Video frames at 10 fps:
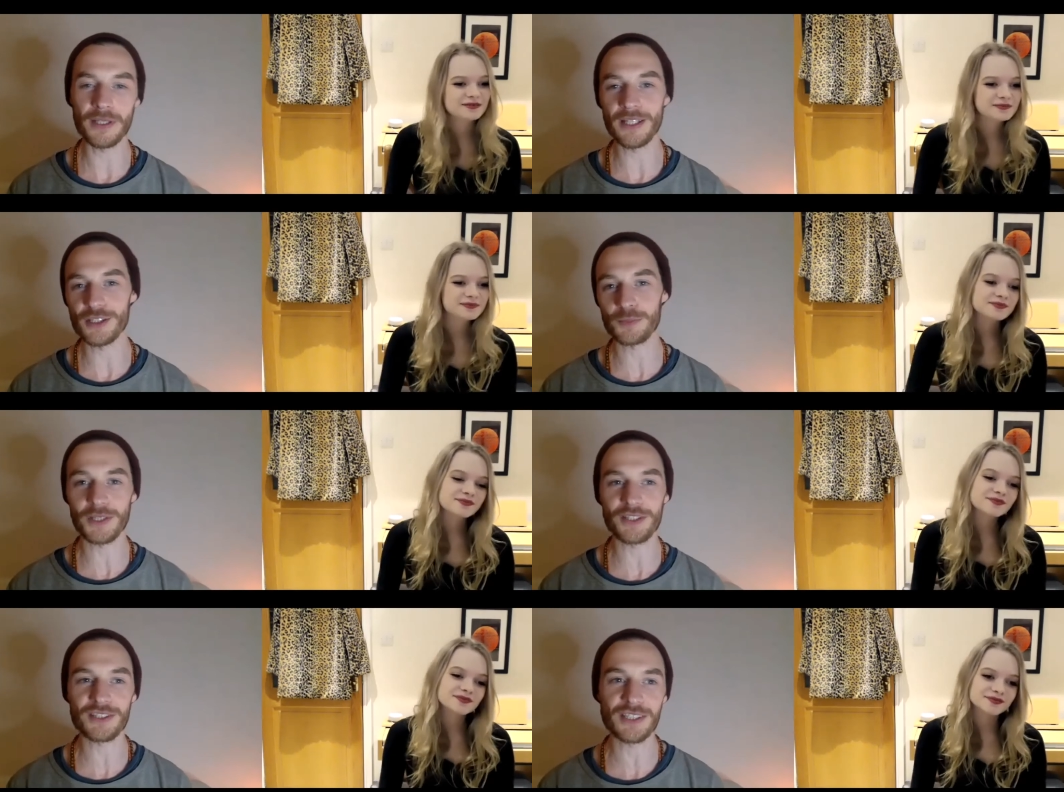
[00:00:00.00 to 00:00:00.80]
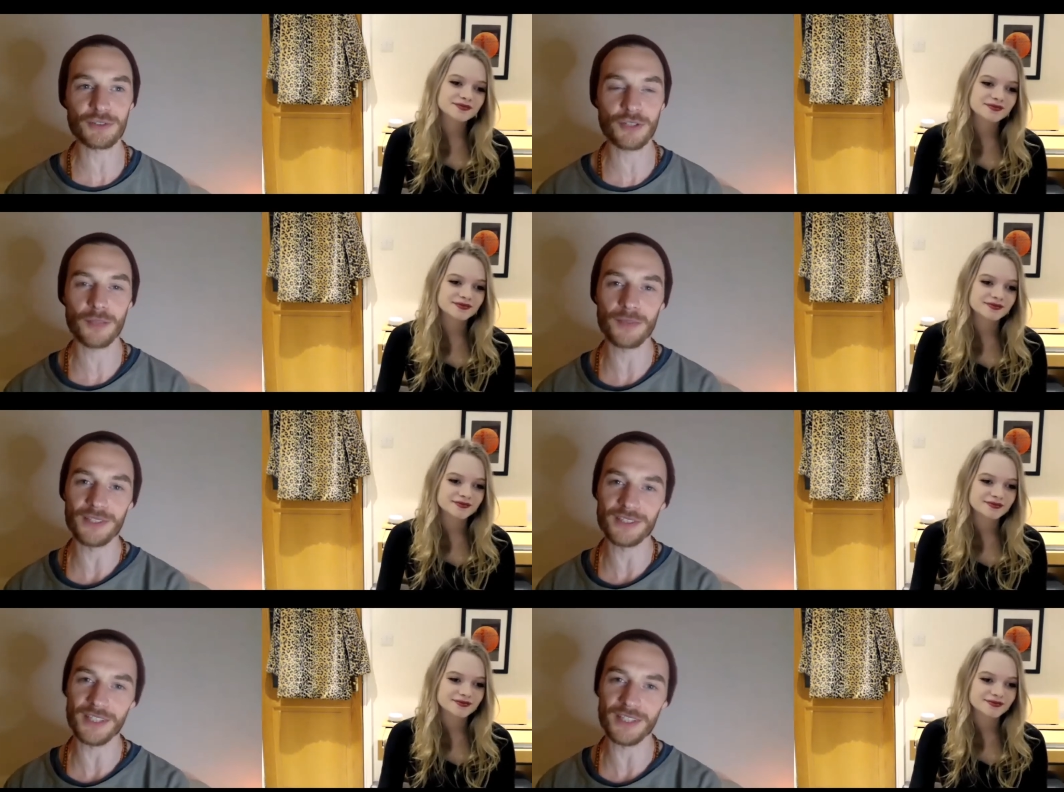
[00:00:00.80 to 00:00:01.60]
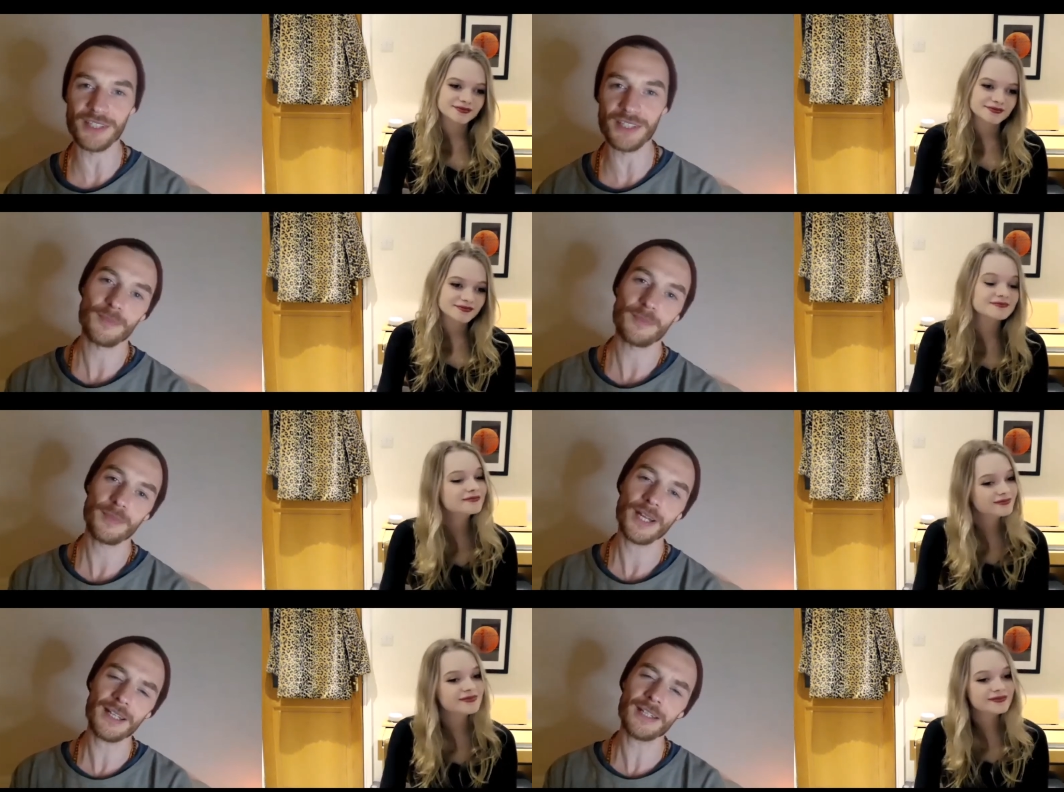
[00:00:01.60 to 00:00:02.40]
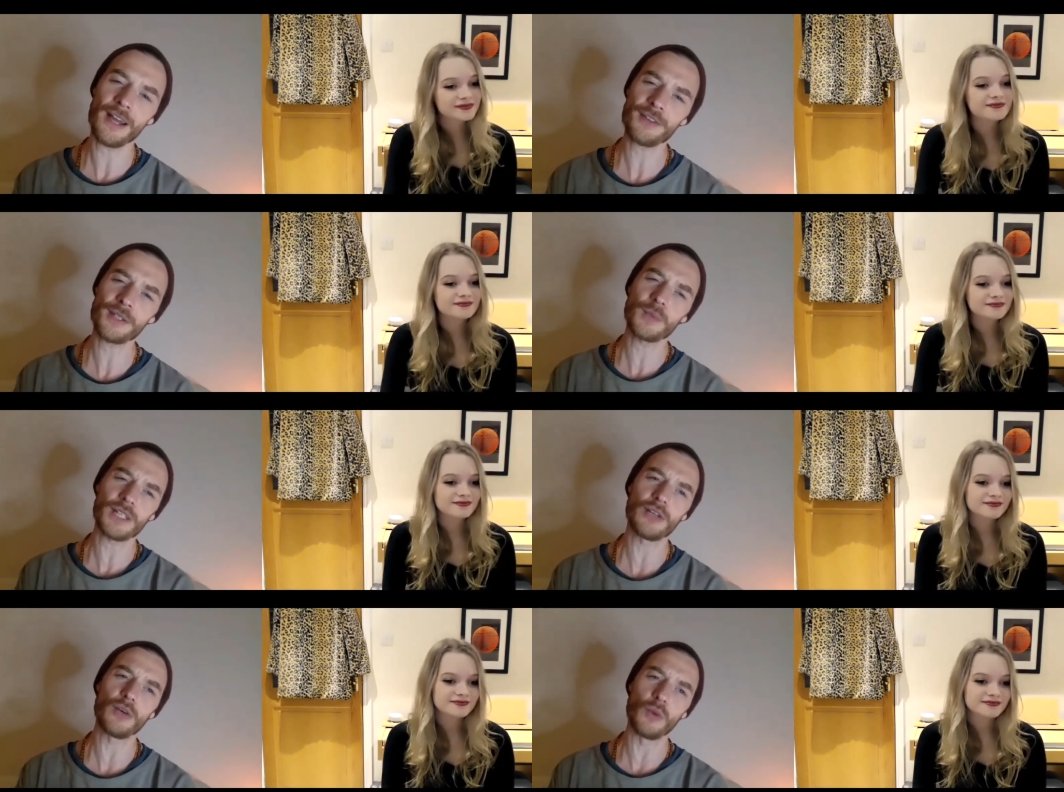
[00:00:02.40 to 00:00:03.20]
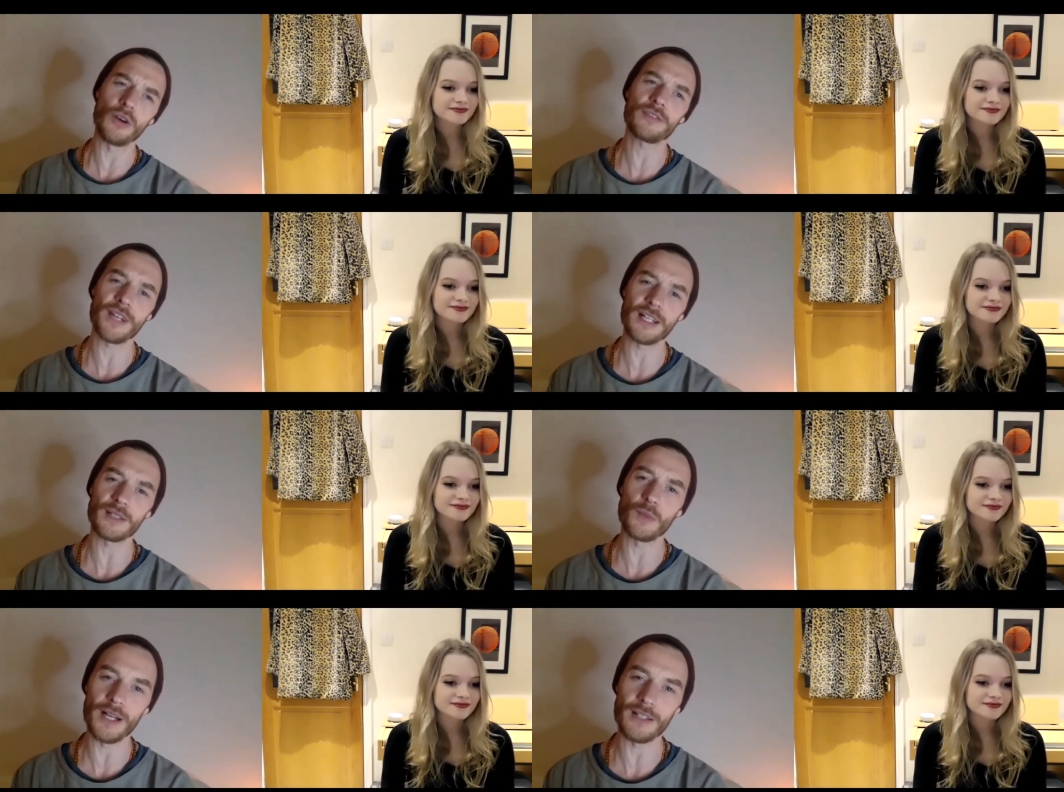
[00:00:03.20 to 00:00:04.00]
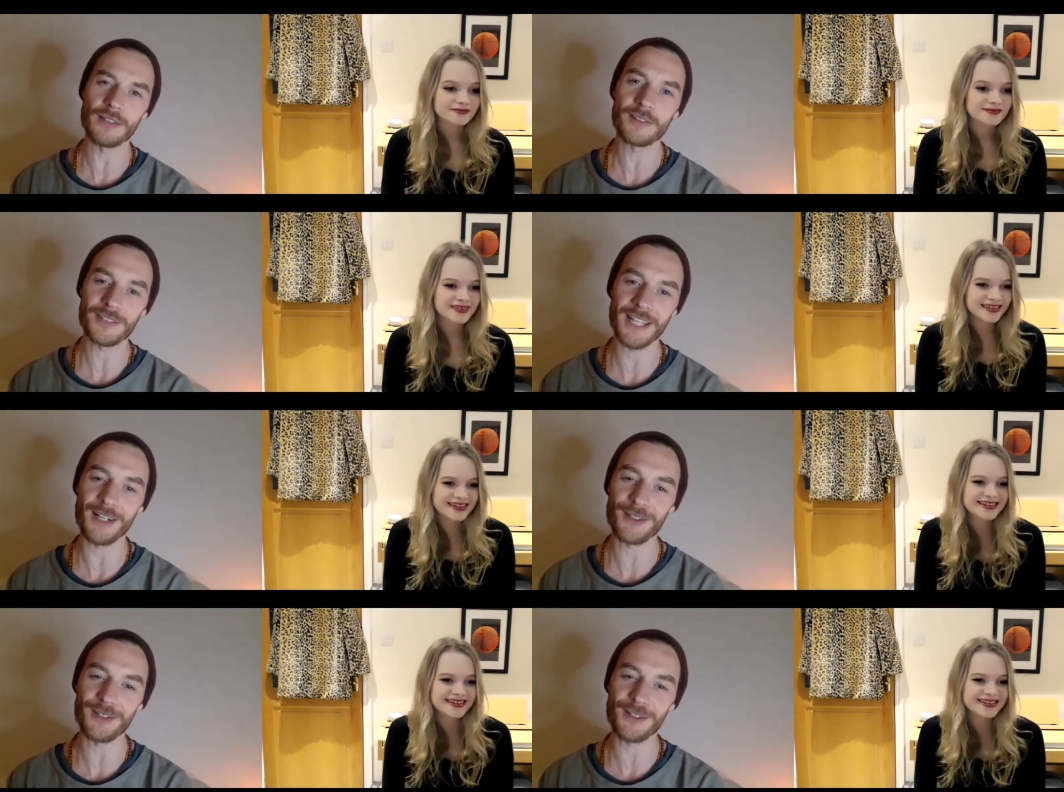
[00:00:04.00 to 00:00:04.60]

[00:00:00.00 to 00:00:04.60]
Speaker 1: us because he's tripping us up. But I don't know. I think we can all walk fairly well now.